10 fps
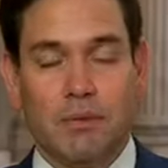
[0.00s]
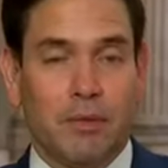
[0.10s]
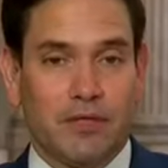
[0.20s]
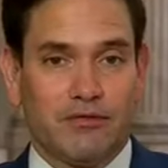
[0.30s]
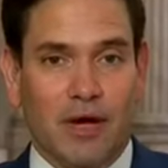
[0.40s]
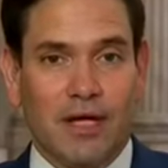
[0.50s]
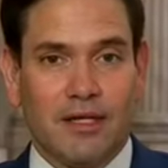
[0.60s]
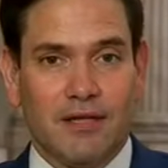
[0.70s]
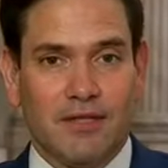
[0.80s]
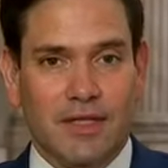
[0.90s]
but because
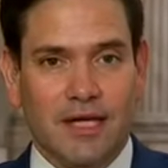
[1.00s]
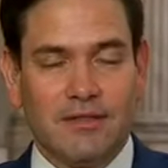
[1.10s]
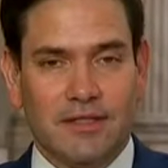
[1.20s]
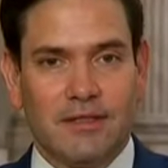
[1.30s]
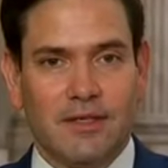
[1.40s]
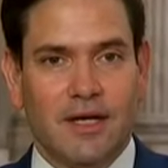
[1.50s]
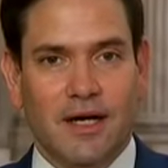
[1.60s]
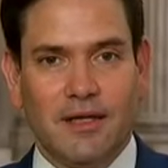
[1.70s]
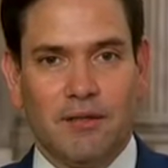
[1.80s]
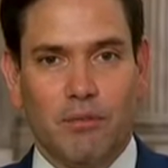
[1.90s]
frankly, if he doesn't,
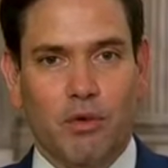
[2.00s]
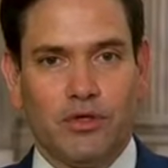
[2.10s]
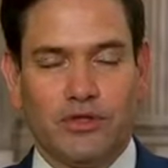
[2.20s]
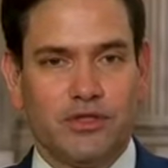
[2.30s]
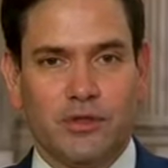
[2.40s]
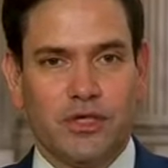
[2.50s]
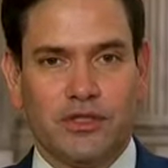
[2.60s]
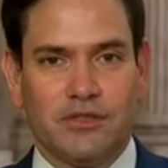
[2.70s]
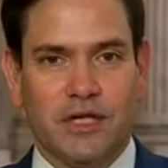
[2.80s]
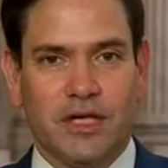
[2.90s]
uh, the border
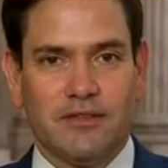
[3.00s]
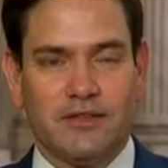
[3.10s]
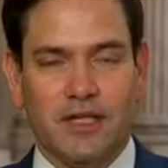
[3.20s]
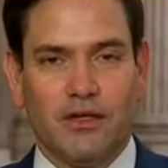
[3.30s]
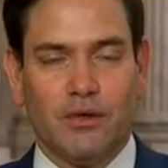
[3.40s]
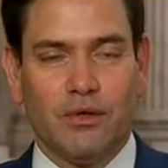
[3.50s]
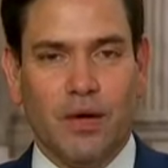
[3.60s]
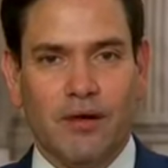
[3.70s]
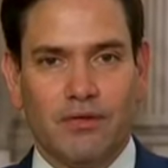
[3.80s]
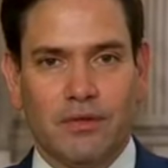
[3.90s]
situation is going to continue to
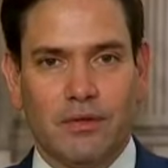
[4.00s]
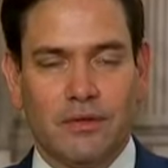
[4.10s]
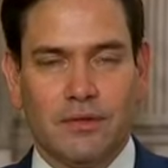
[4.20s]
unravel.